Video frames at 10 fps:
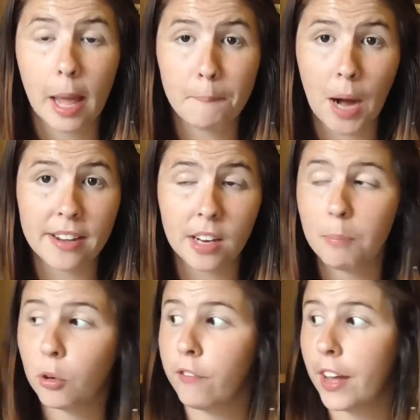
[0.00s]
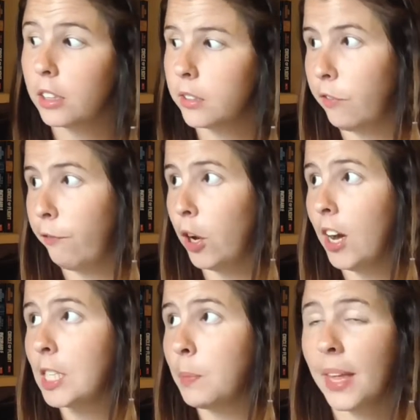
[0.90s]
like bind up novellas
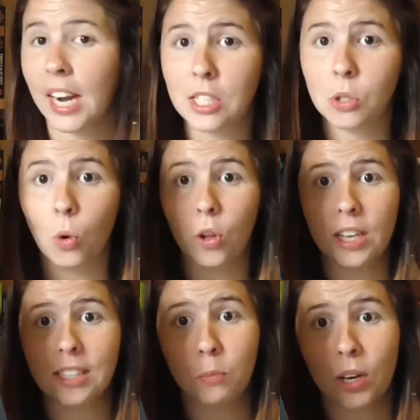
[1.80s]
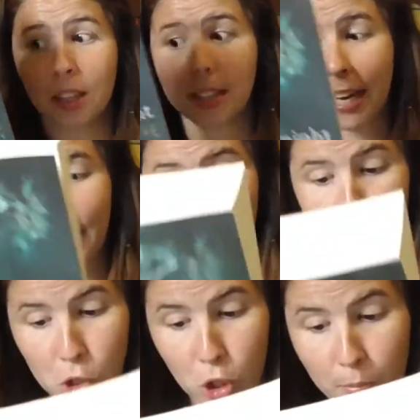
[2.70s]
first, but then I saw this in one of the
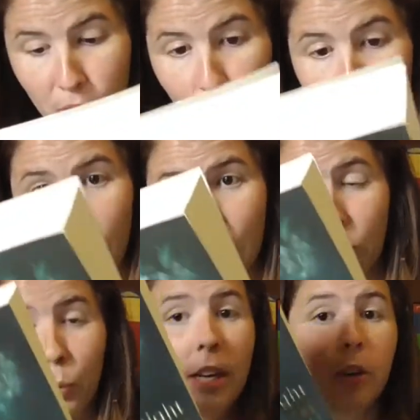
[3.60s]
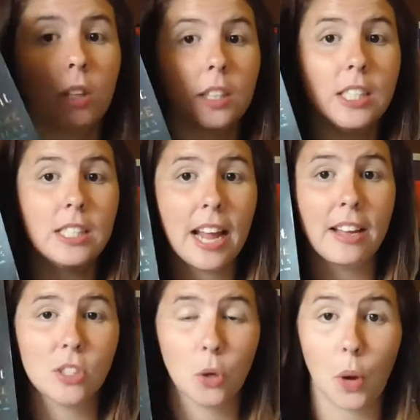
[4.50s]
secondhand bookshops for only $3,
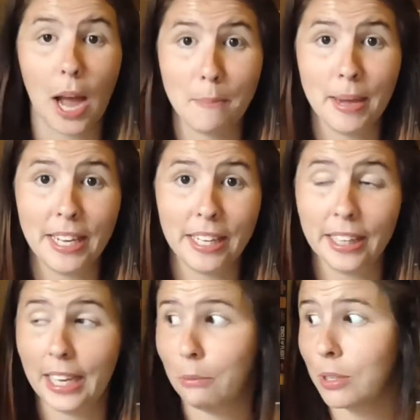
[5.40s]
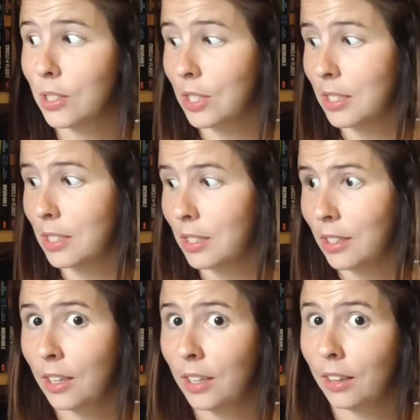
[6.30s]
and so I immediately was
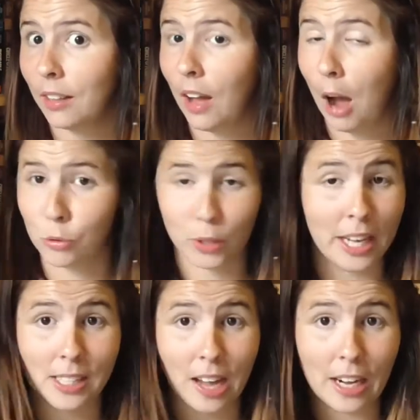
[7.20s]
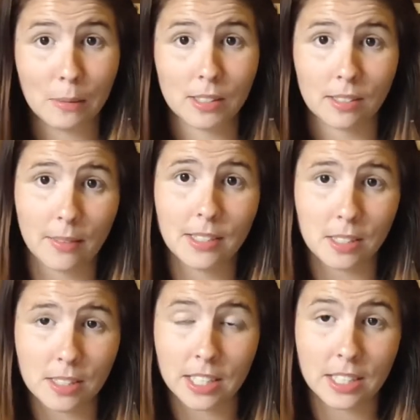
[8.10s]
just, I was really excited because I was like,
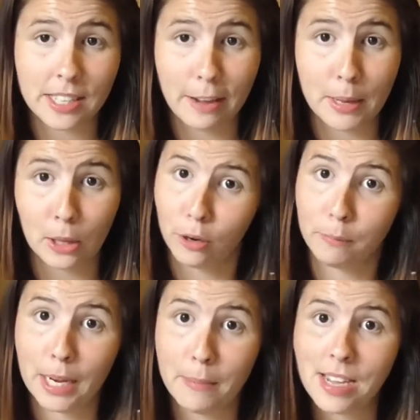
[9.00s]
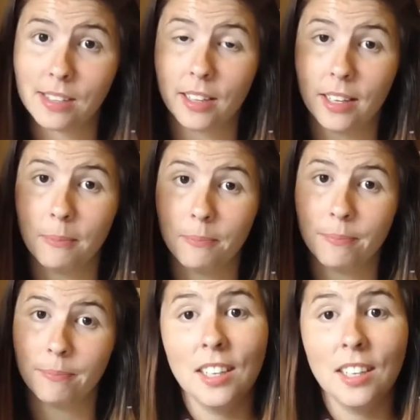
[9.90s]
this is just going to save me a lot of money, basically.